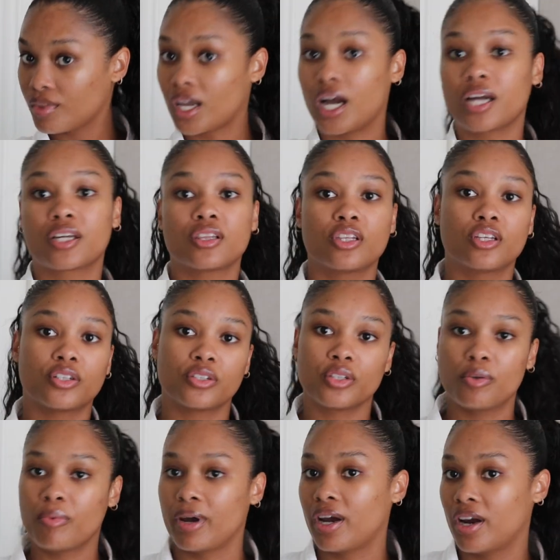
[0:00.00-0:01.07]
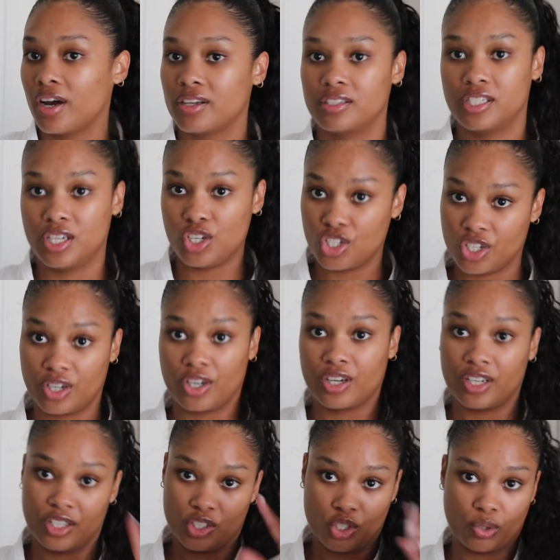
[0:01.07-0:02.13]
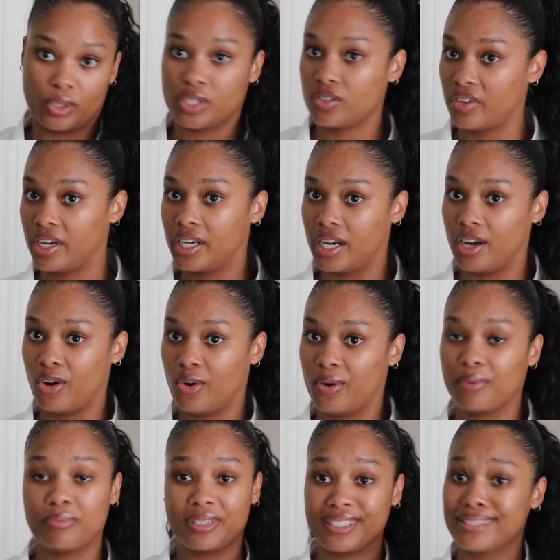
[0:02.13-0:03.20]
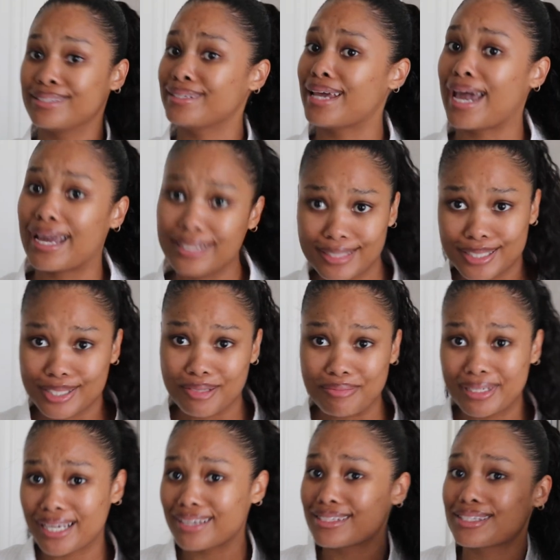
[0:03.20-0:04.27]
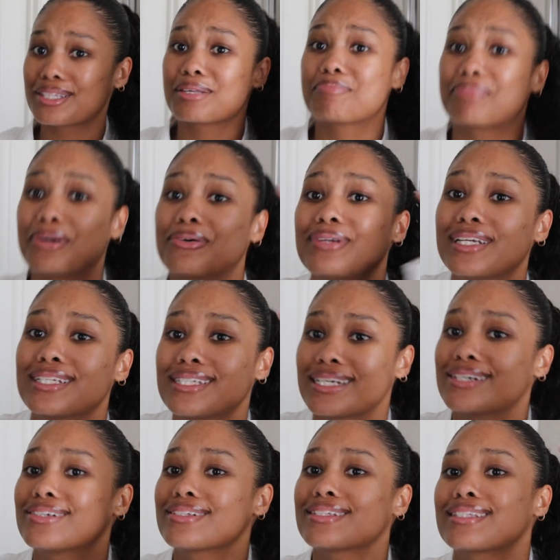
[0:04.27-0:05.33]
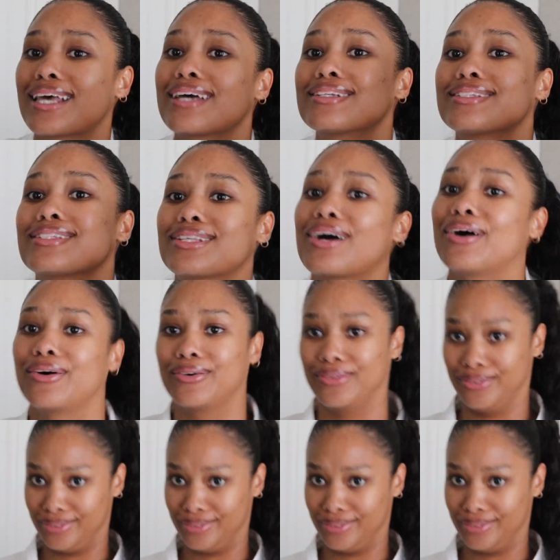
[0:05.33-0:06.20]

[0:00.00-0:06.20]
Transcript: I could literally wear a t-shirt and shorts right now and be snatched because the ponytail said so.